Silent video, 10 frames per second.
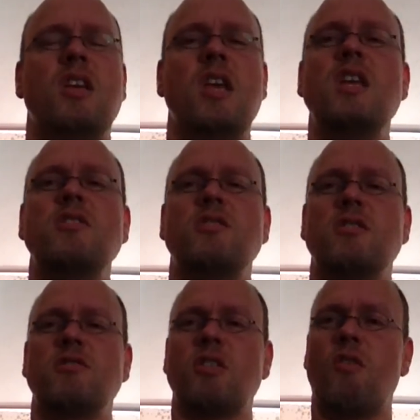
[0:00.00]

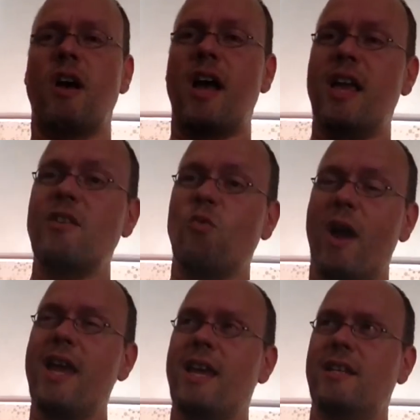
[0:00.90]
easier. So in a
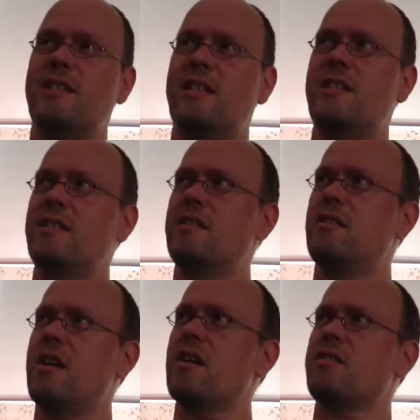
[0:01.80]
way, it
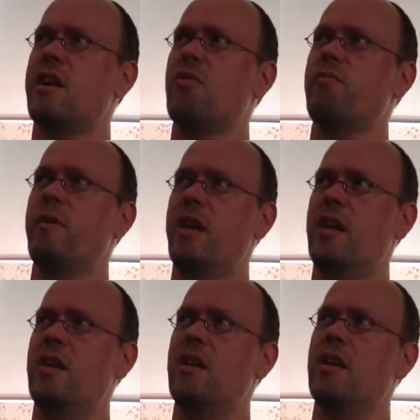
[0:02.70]
does help
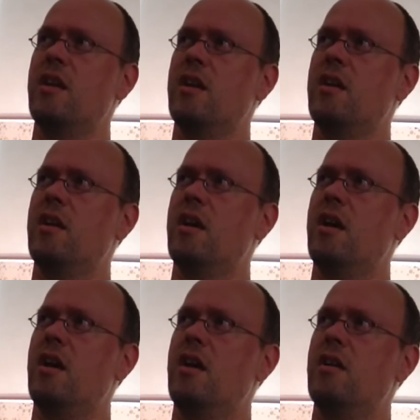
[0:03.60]
me
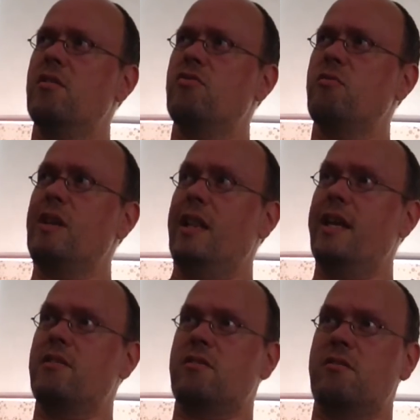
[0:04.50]
to be
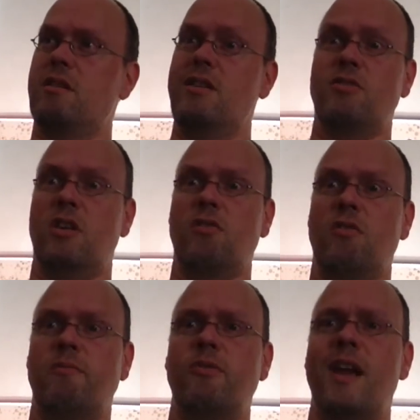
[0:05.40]
less
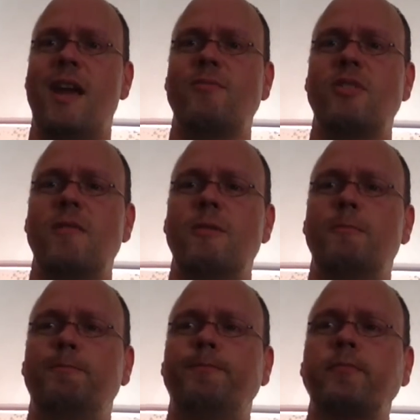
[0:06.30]
insecure, perhaps
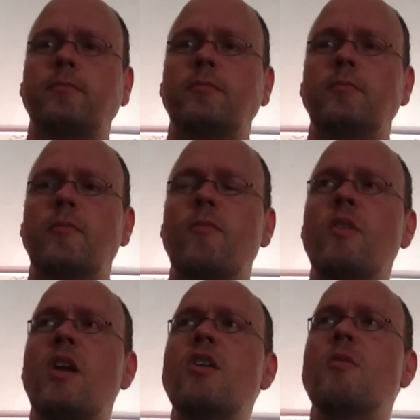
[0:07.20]
even.
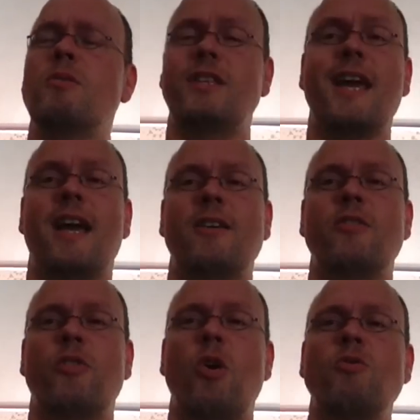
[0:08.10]
But yeah,
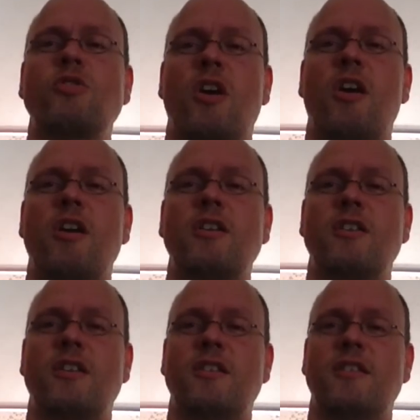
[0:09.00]
those are,
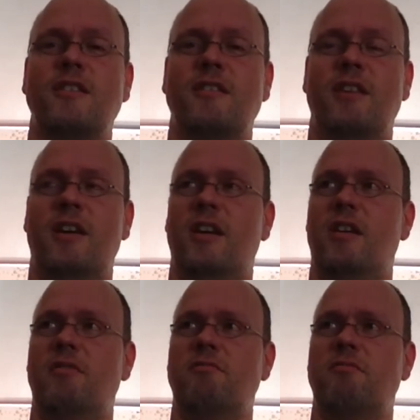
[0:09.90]

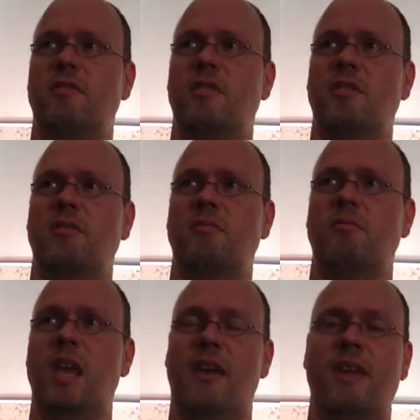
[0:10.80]

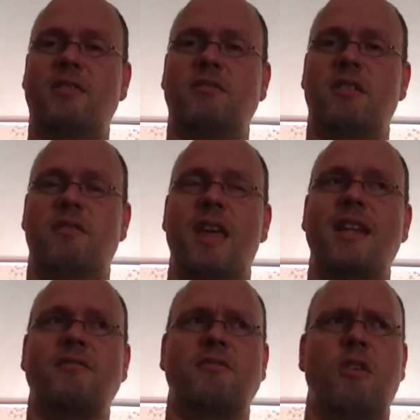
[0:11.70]
that's
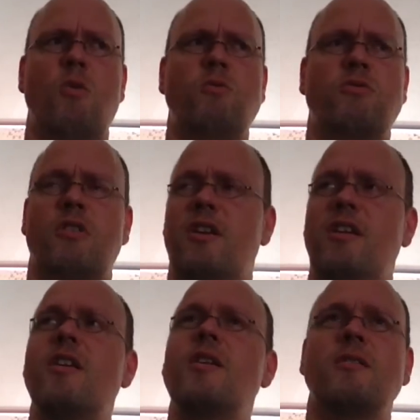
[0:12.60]
those.
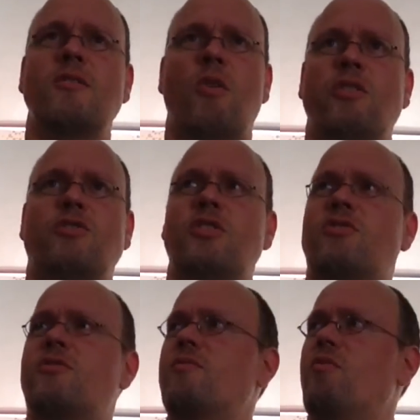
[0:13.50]
No, it's
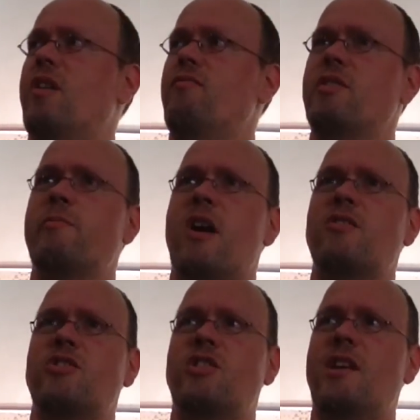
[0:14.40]
just one
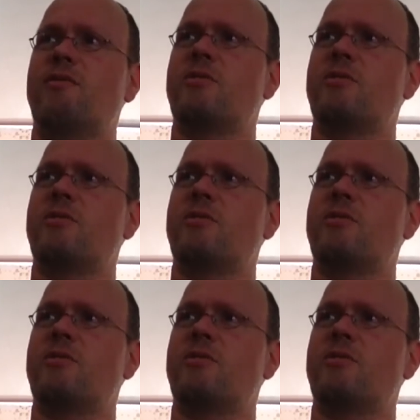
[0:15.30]
response, a single